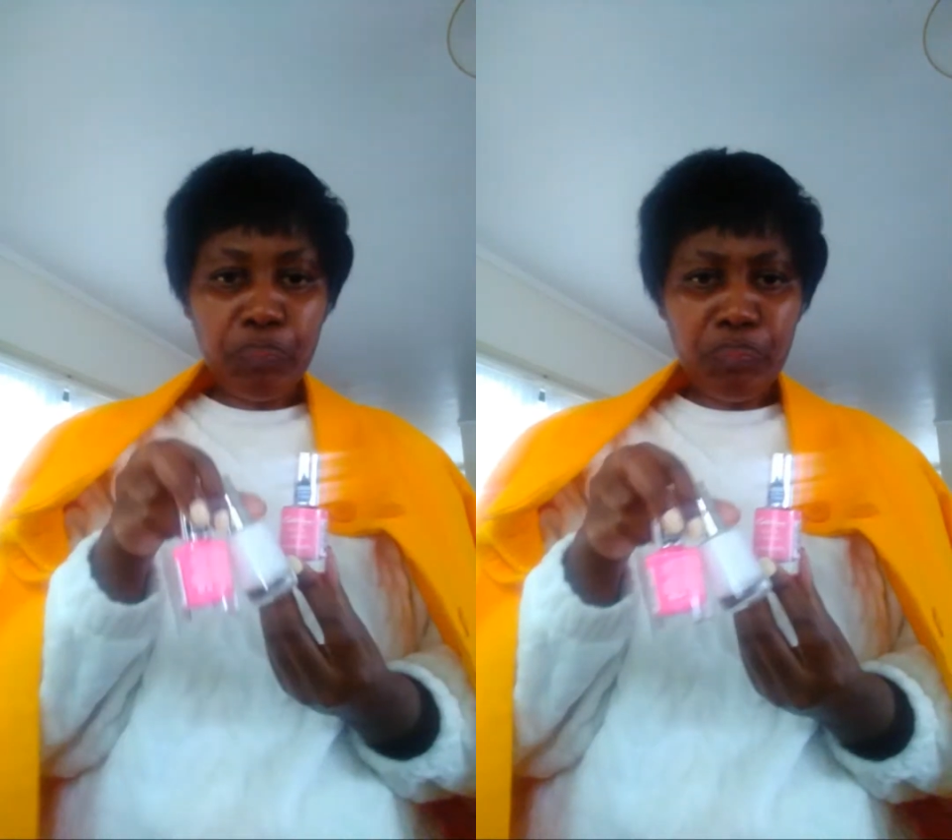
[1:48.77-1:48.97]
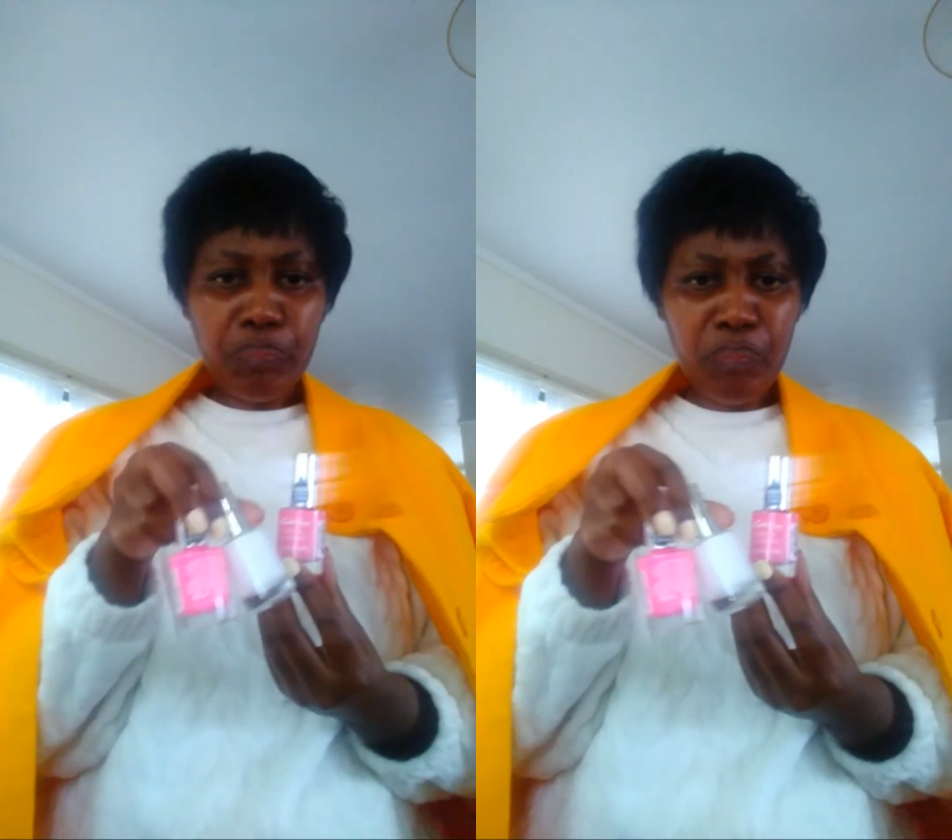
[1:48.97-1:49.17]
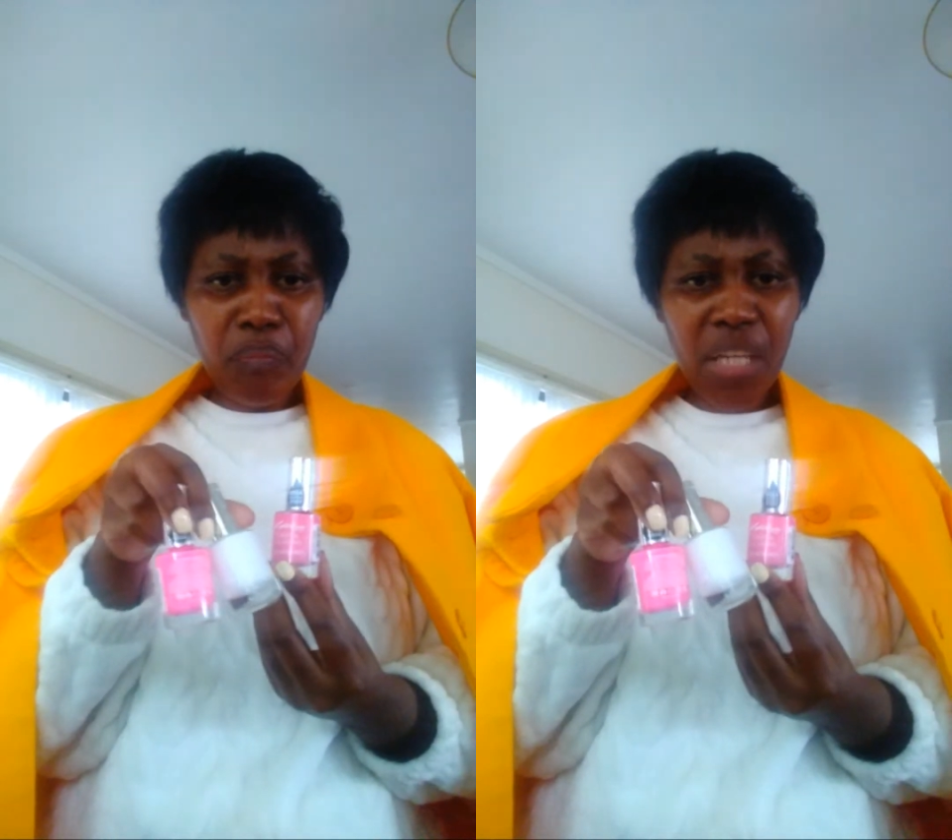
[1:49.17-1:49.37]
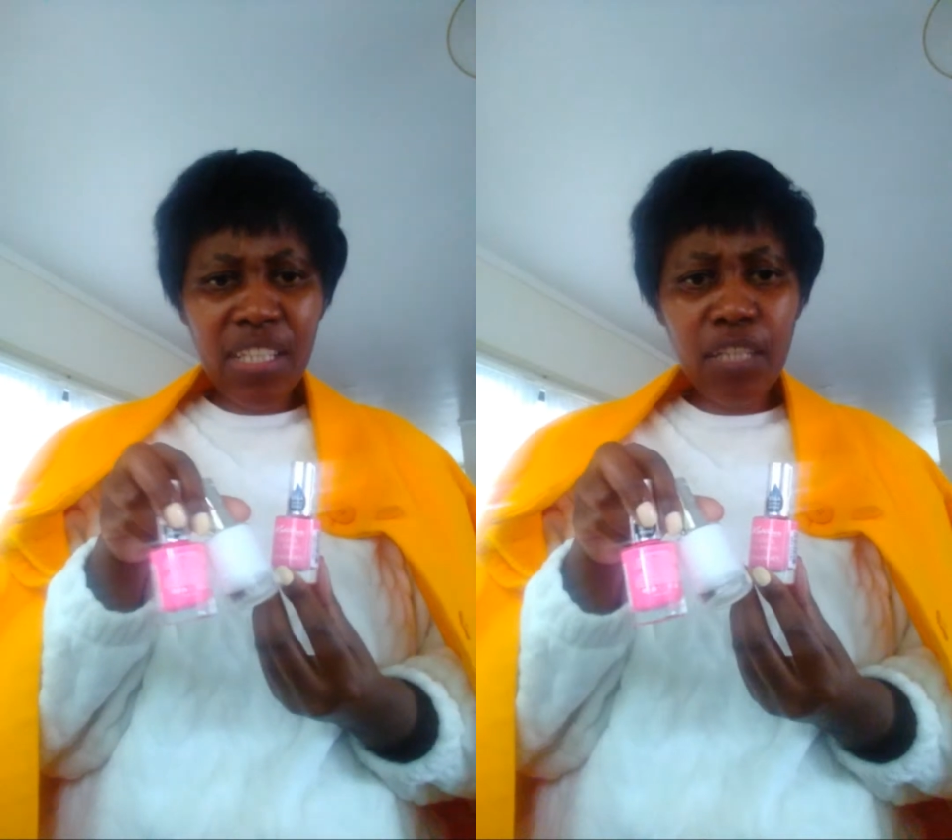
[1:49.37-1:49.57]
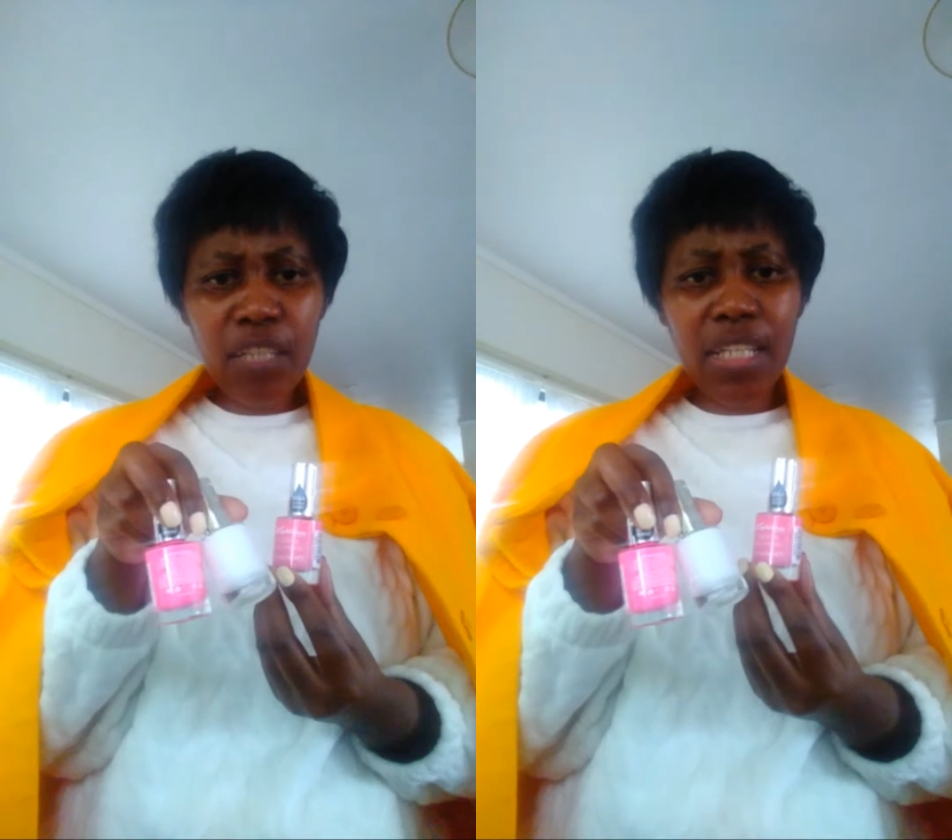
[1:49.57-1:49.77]
And in the
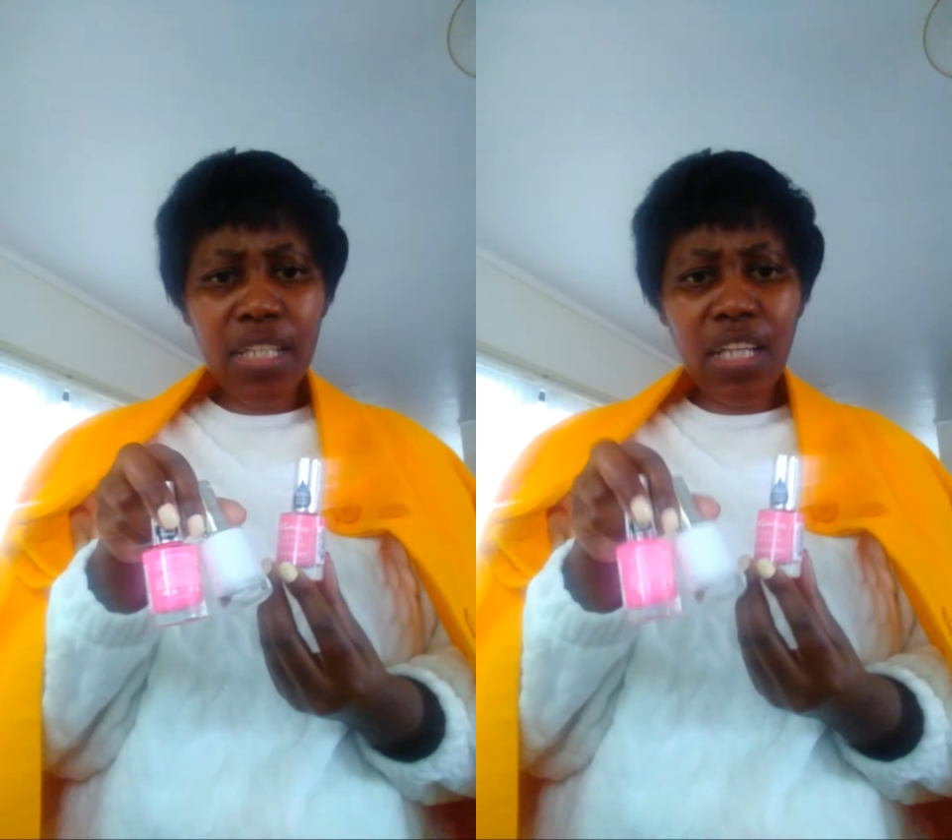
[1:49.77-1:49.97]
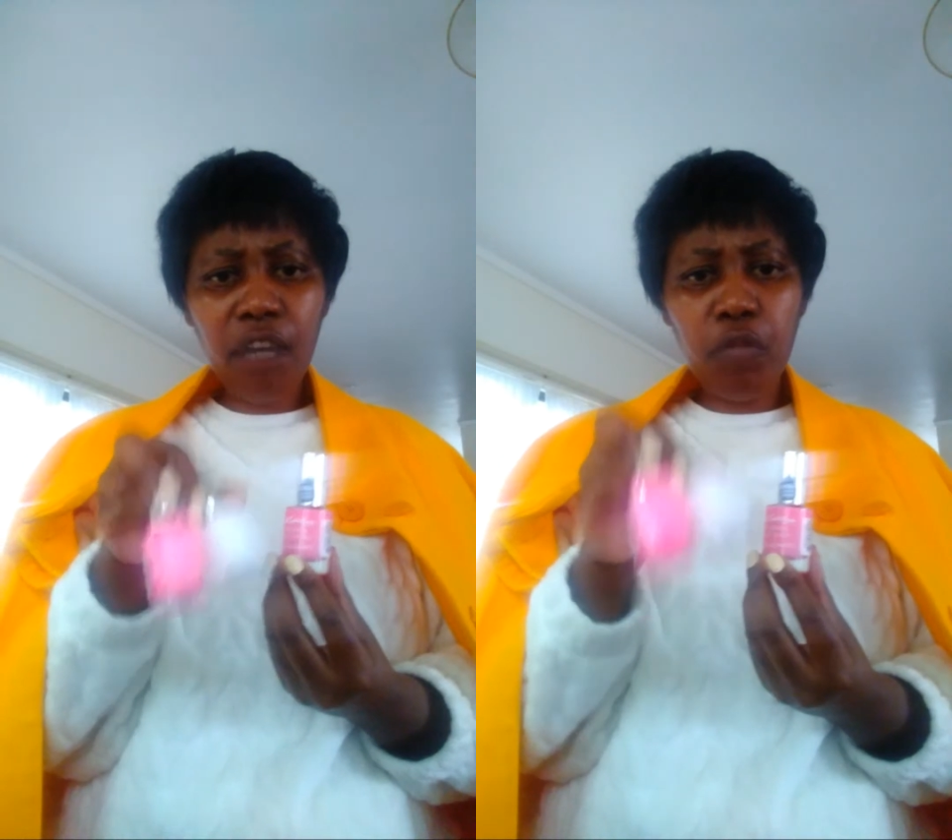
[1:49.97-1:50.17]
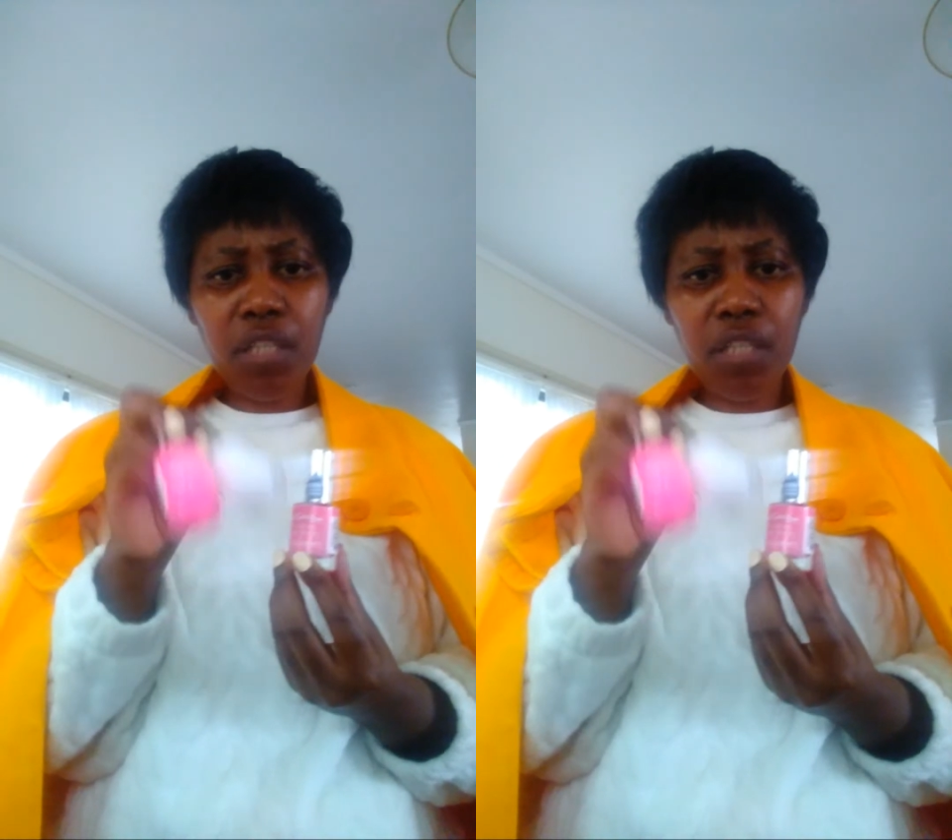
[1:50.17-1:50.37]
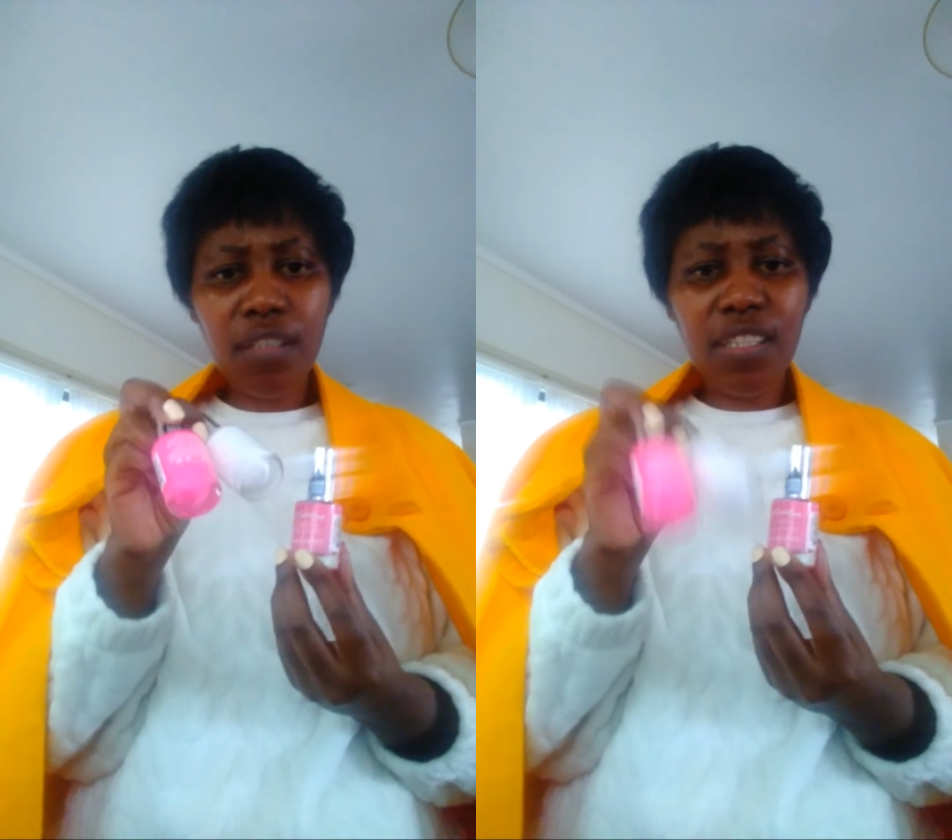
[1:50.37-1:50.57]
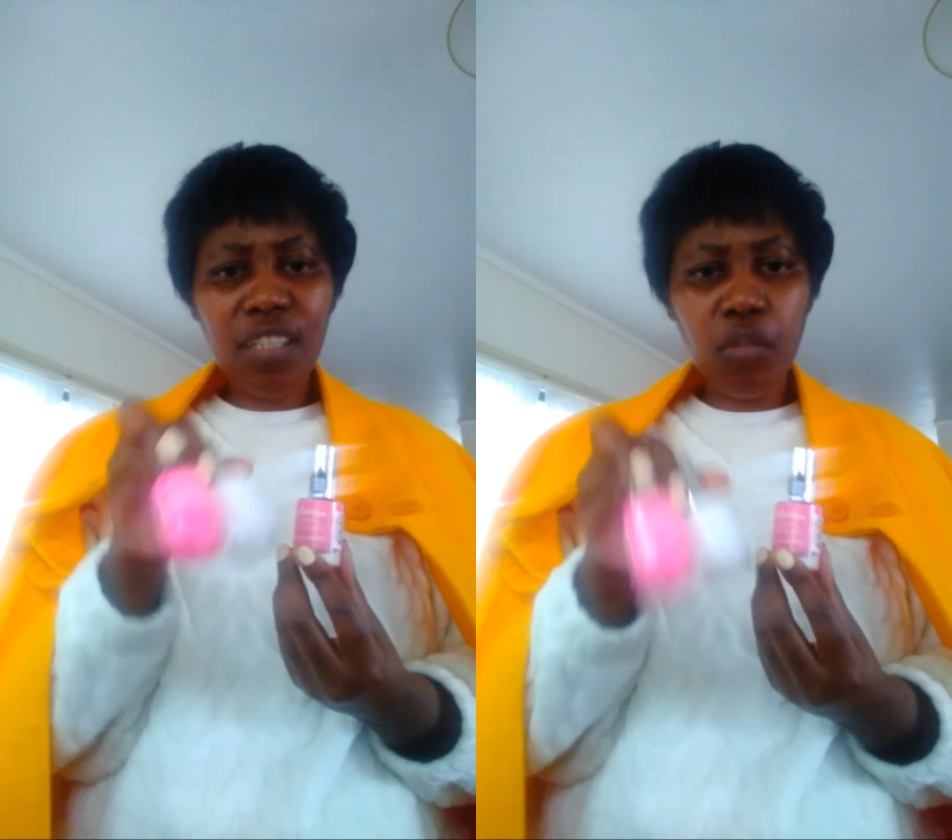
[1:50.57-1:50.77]
beginning of winter season, we
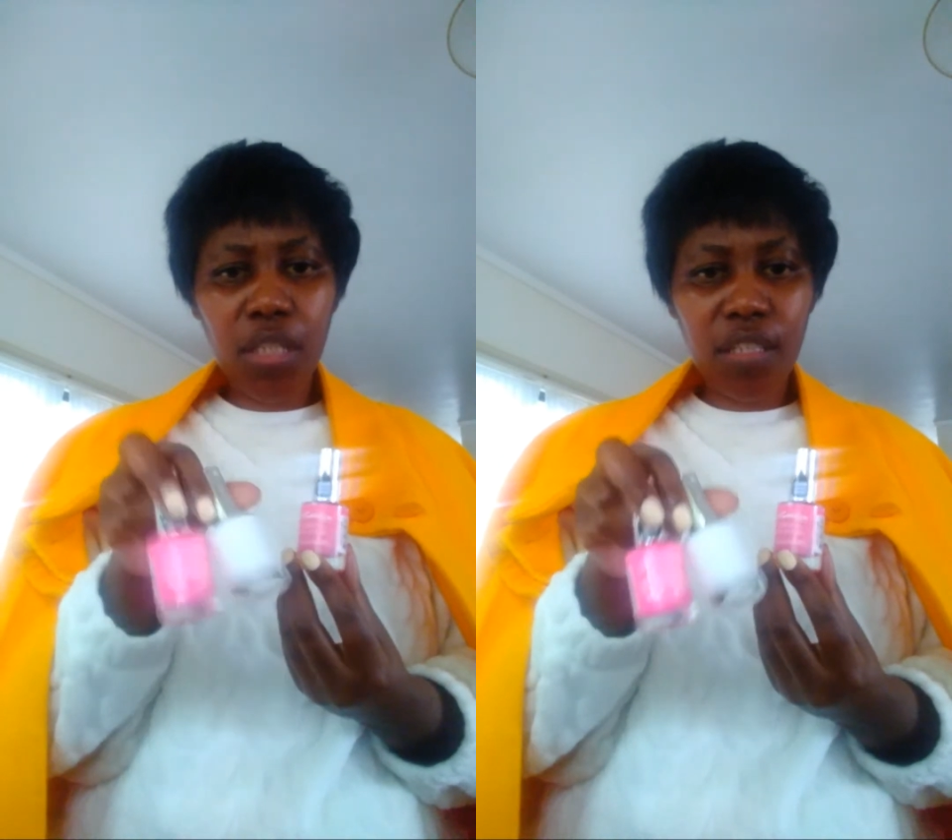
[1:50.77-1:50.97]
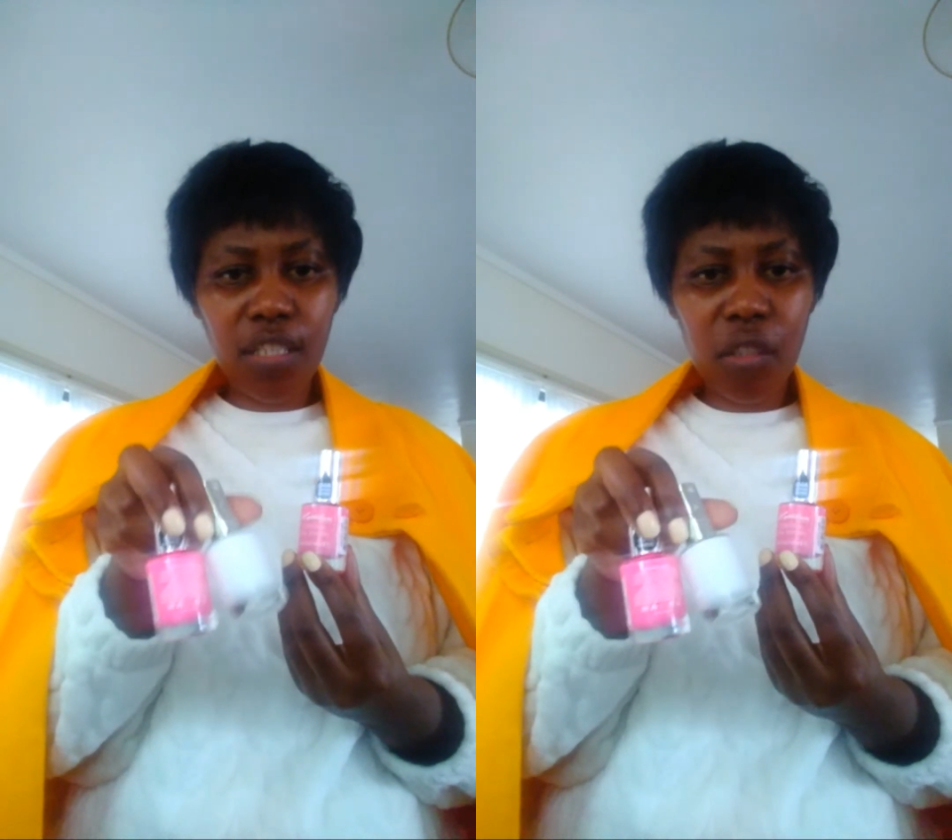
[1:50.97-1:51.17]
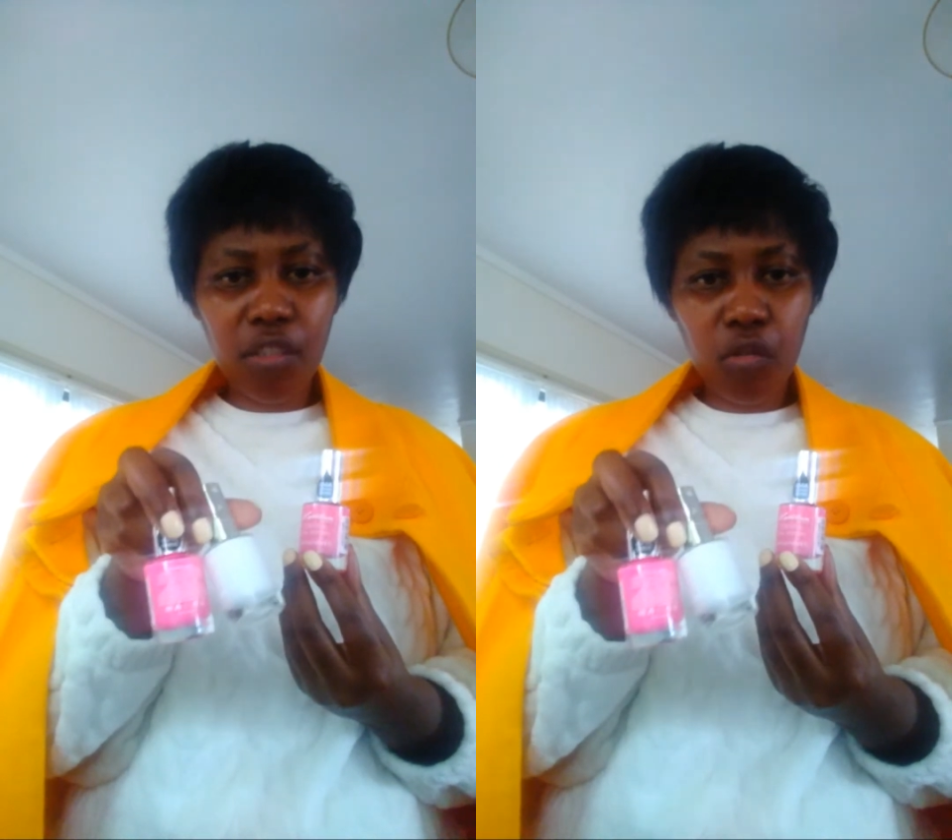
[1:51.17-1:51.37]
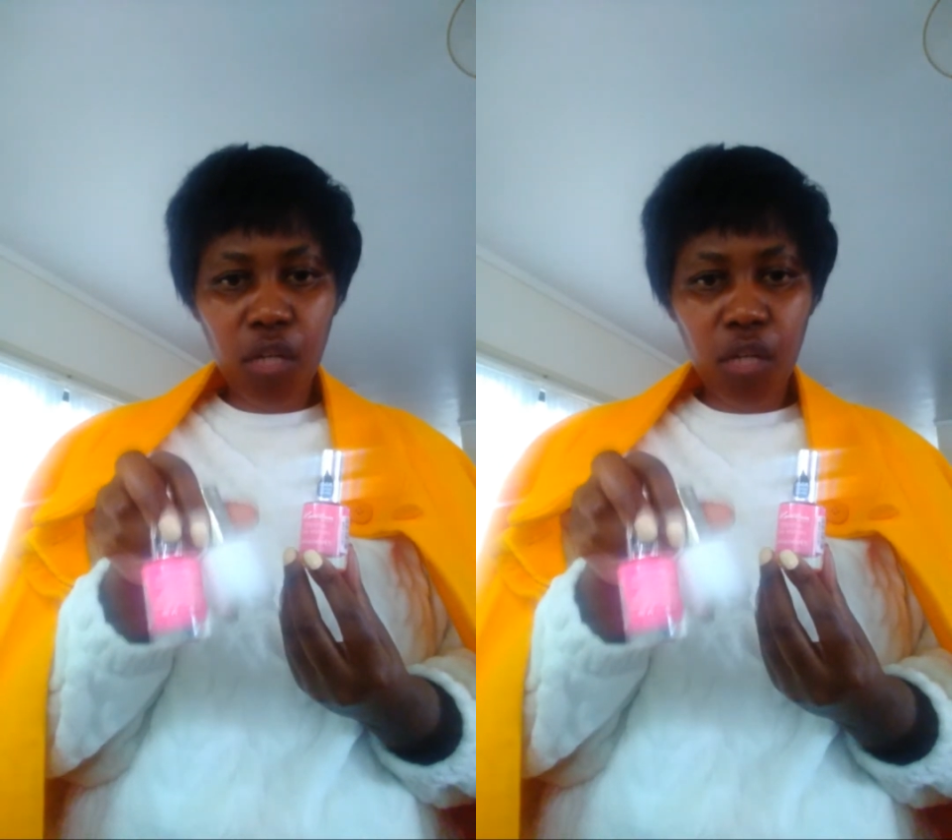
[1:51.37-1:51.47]
did these two colors.